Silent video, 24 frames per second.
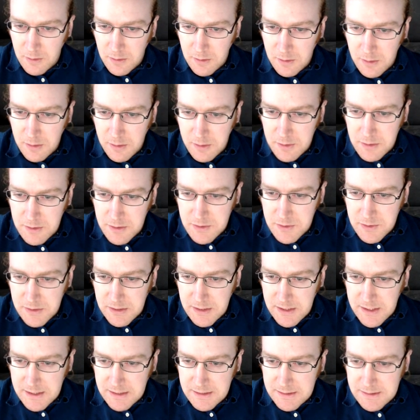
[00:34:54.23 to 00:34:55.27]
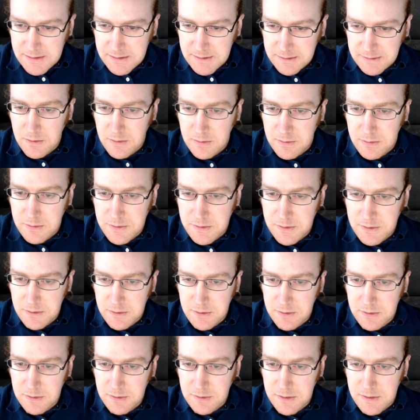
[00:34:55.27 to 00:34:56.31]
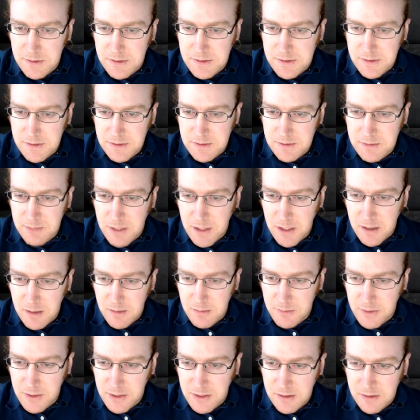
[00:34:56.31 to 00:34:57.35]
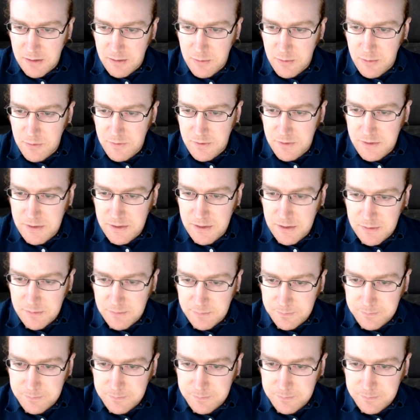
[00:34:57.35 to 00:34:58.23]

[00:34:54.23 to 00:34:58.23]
Oh, you're doing that. So let's make him play another move inside.